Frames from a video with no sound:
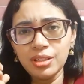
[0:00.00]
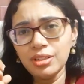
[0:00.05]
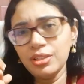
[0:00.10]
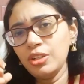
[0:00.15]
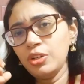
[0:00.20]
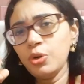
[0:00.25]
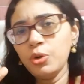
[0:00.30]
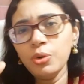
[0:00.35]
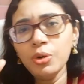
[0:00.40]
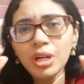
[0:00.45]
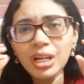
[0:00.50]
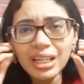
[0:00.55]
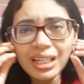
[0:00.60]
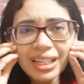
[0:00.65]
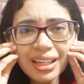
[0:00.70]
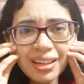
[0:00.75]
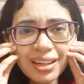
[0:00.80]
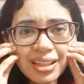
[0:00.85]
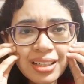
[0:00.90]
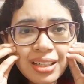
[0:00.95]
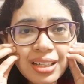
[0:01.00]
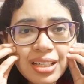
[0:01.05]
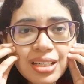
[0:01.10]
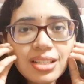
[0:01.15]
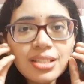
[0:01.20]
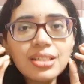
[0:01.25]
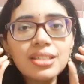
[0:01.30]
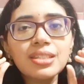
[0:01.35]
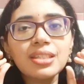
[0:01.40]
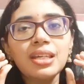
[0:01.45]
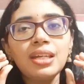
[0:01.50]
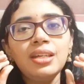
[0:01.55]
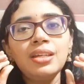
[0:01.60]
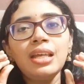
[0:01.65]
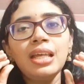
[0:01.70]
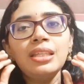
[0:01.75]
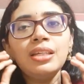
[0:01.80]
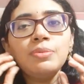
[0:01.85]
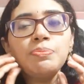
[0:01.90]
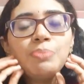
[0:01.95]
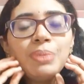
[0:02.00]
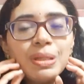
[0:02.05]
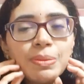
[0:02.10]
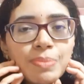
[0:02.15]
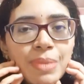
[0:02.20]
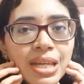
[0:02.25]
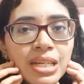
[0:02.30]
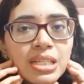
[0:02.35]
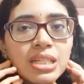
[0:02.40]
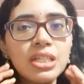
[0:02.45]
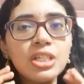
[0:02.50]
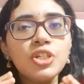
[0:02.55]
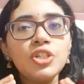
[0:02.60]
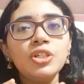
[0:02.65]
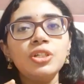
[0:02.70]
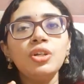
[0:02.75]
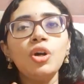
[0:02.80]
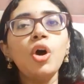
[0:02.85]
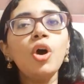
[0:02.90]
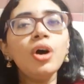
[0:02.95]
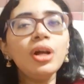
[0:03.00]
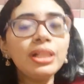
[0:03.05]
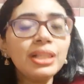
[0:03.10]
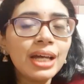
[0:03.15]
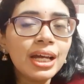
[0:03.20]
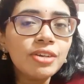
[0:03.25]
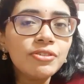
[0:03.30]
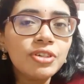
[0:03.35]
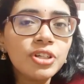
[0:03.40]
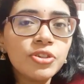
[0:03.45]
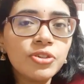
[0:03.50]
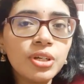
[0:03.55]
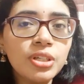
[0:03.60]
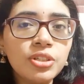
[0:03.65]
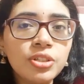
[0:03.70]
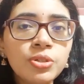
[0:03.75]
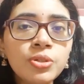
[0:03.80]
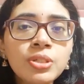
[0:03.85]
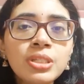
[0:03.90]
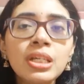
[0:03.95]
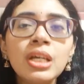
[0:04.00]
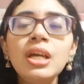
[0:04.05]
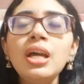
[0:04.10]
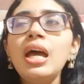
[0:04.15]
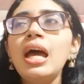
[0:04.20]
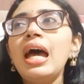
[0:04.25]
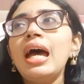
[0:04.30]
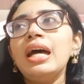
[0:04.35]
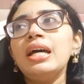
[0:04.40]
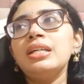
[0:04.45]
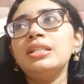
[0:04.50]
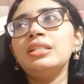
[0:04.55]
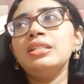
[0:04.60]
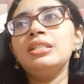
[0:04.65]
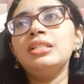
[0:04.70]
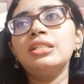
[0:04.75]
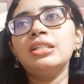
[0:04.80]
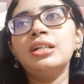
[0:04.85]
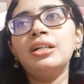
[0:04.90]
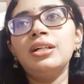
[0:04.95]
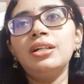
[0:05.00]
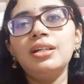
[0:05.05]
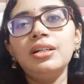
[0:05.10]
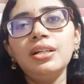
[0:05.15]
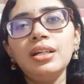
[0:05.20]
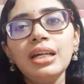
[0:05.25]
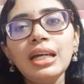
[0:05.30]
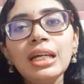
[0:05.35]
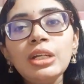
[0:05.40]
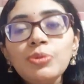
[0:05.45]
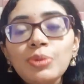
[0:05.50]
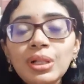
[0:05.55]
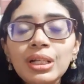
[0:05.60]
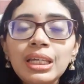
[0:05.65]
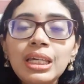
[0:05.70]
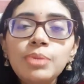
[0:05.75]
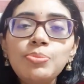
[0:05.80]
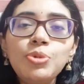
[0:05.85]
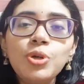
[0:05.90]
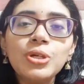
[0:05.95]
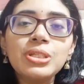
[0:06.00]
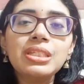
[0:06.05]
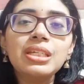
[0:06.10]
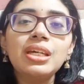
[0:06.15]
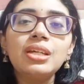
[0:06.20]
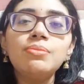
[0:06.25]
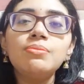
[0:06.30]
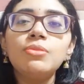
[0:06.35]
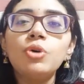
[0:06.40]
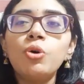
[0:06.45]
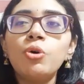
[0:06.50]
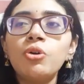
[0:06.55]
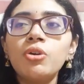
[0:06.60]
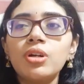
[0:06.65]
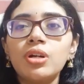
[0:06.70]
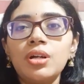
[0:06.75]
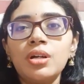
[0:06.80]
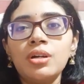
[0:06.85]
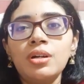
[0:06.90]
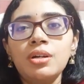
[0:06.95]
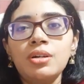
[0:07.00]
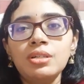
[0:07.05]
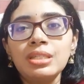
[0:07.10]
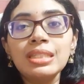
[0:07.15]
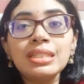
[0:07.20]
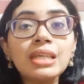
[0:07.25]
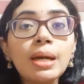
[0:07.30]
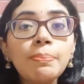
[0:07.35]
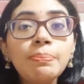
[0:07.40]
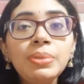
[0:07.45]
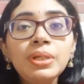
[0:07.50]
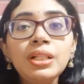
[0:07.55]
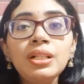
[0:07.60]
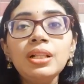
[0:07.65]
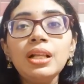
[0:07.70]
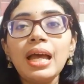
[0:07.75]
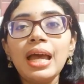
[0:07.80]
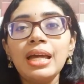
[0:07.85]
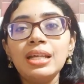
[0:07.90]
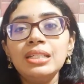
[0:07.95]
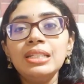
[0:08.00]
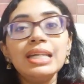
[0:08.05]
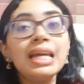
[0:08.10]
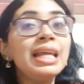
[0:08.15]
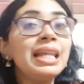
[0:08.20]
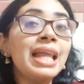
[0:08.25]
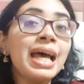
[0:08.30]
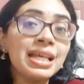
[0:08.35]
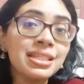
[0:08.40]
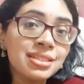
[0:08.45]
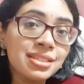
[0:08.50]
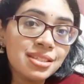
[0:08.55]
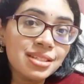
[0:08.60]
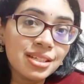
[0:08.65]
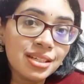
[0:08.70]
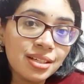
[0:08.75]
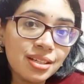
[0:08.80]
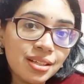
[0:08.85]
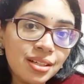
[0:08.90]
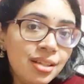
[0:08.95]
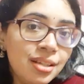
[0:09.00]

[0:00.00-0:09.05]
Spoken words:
you know crinkled skin and the pigmentation, all that will reduce and it will keep your skin more supple and elastic,